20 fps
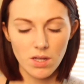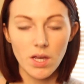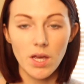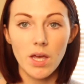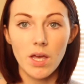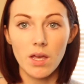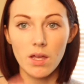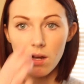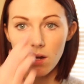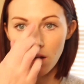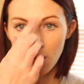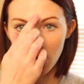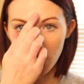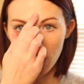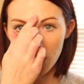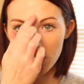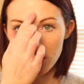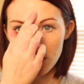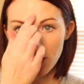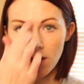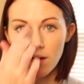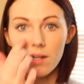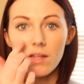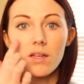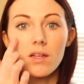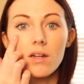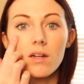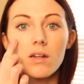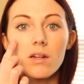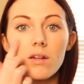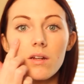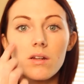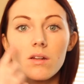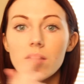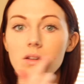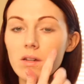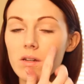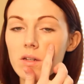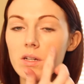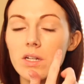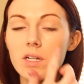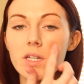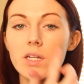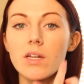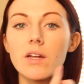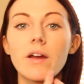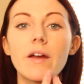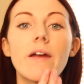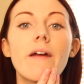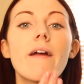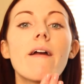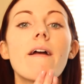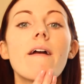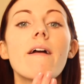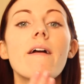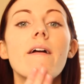And I dot it right here.